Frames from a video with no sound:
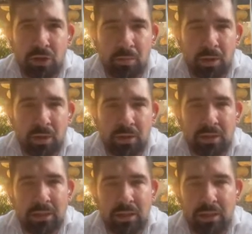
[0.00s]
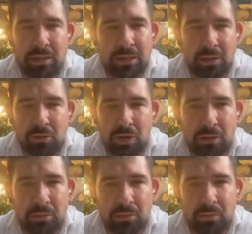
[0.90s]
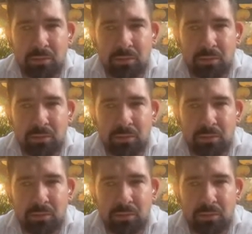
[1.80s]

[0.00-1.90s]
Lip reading: treasury bonds, and etc.